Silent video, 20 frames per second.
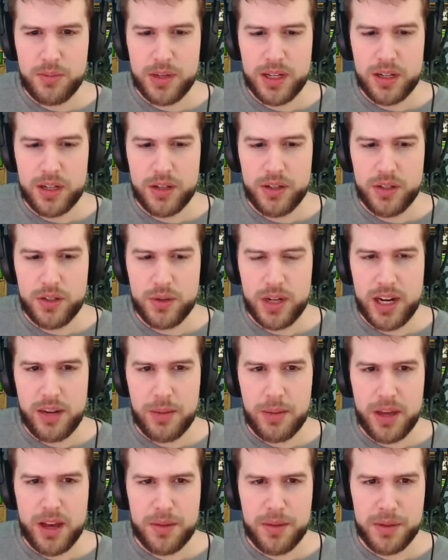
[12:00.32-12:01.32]
pretty close to an
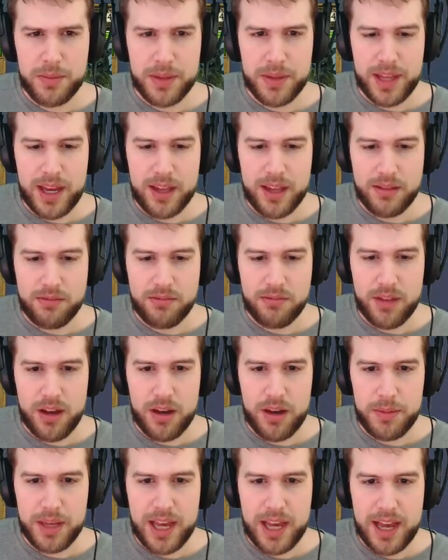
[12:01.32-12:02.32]
enemy army. But that
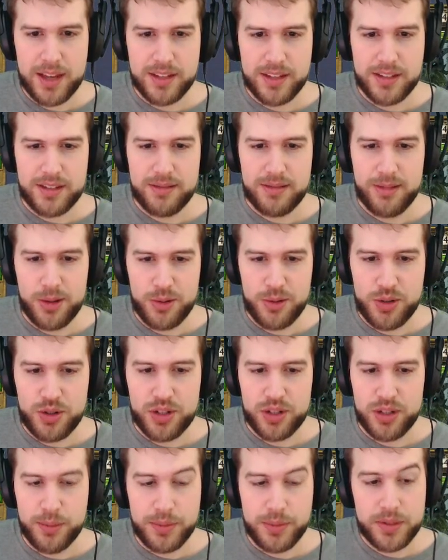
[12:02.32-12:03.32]
army has no
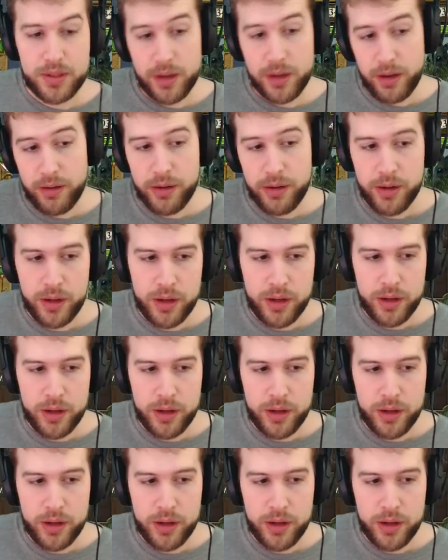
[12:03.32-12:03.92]
troops, so